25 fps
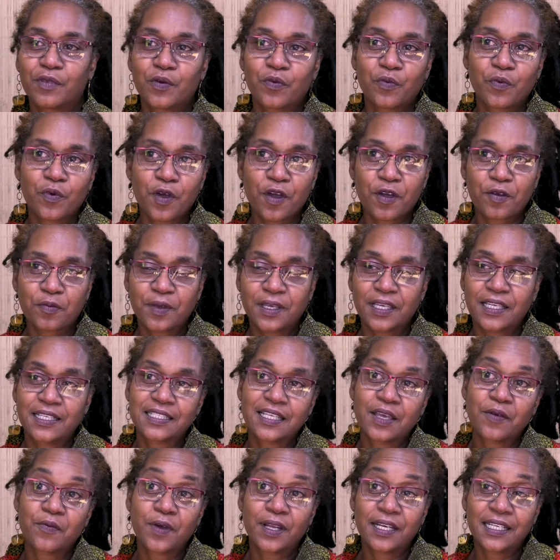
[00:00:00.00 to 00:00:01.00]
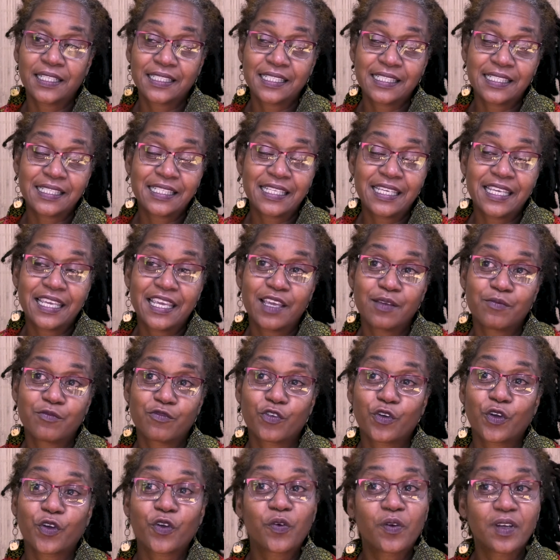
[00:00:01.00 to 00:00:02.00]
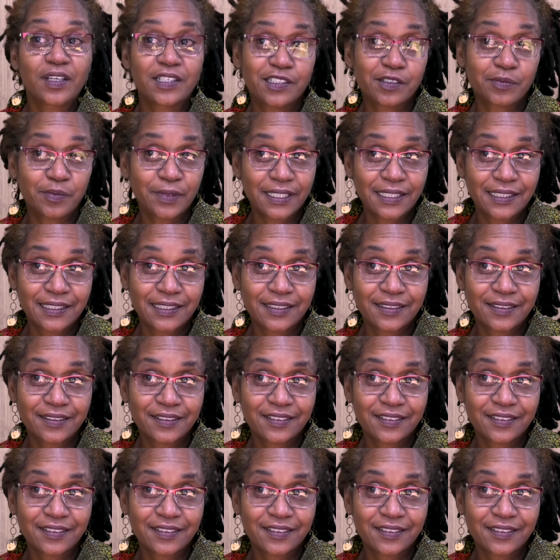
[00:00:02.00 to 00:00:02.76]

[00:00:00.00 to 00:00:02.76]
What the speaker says: but work because I wanted to see him for Christmas.